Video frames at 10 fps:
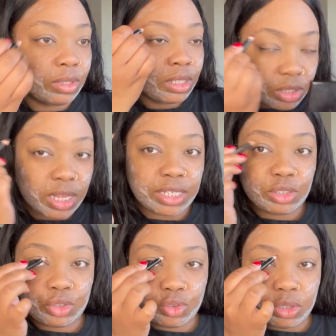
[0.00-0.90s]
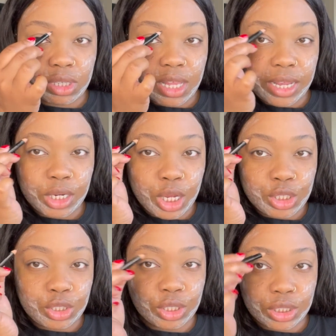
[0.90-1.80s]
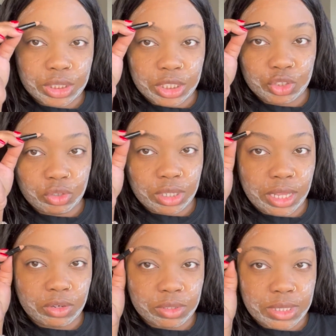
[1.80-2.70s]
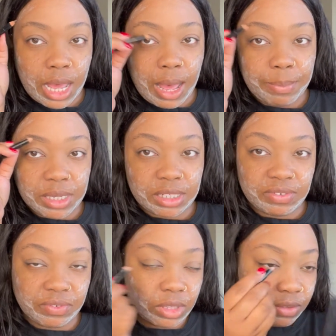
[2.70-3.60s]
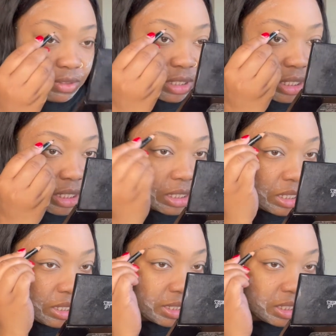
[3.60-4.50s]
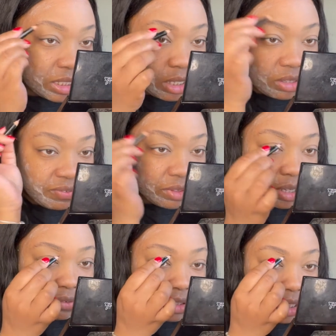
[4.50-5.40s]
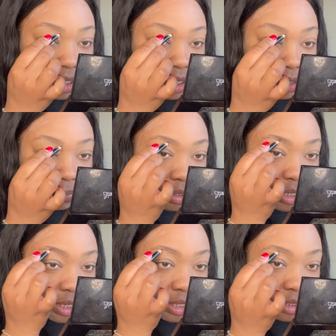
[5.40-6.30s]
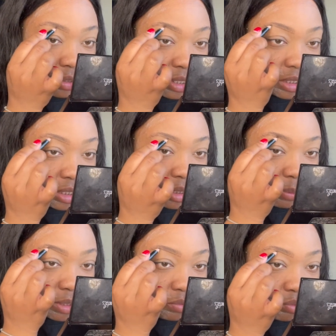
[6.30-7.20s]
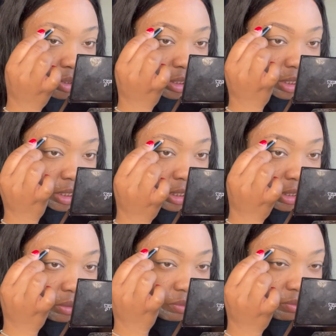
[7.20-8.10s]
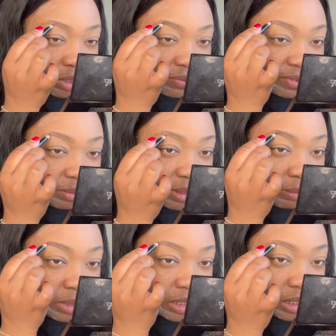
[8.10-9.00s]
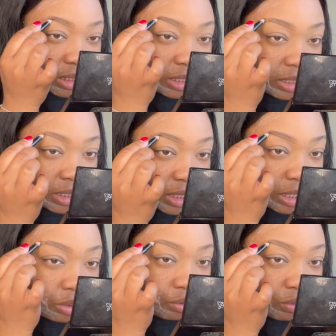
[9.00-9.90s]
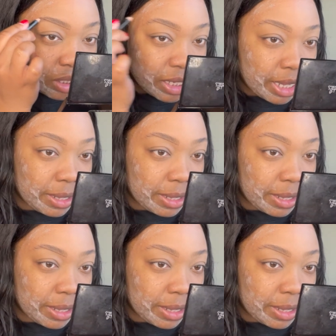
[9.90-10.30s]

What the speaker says: So I like to draw the line under, then draw the line on top, and then fill everything in. Connect the tail and fill everything in. Yeah, so it's just been really rough for me mentally to get through the day.